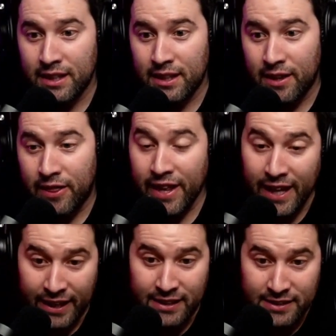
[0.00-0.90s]

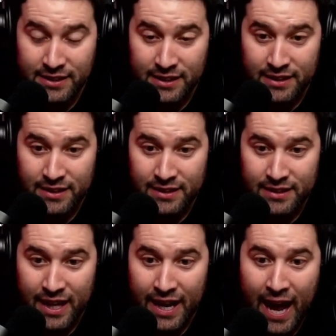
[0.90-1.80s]
things
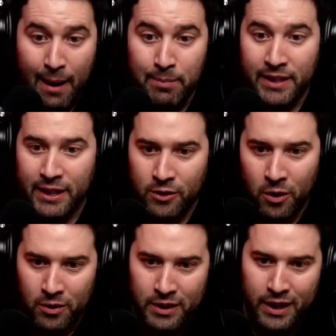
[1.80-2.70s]
that happen in
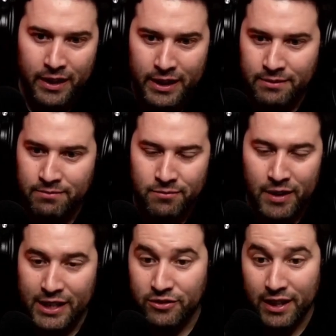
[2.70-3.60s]
culinary
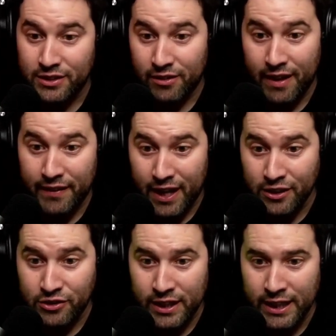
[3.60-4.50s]
restaurants around the
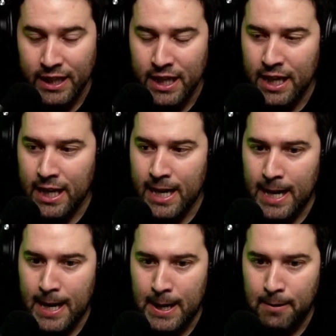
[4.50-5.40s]
country,
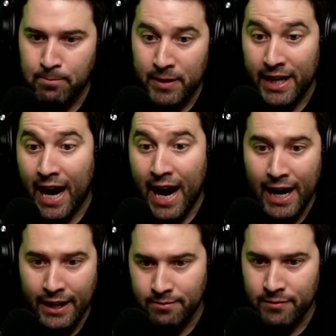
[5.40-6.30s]
in
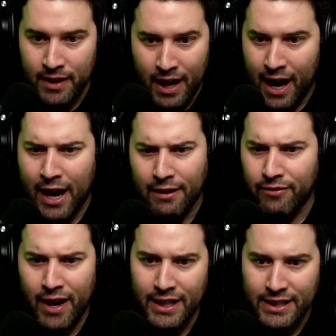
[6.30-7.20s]
high
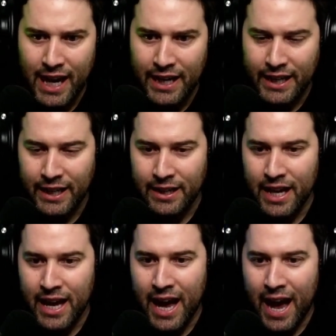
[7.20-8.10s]
fine dining,
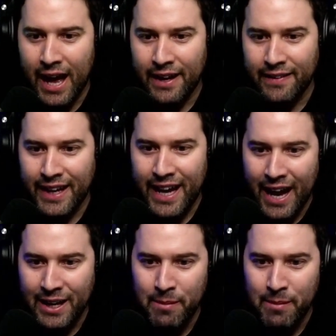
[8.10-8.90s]
and they kind of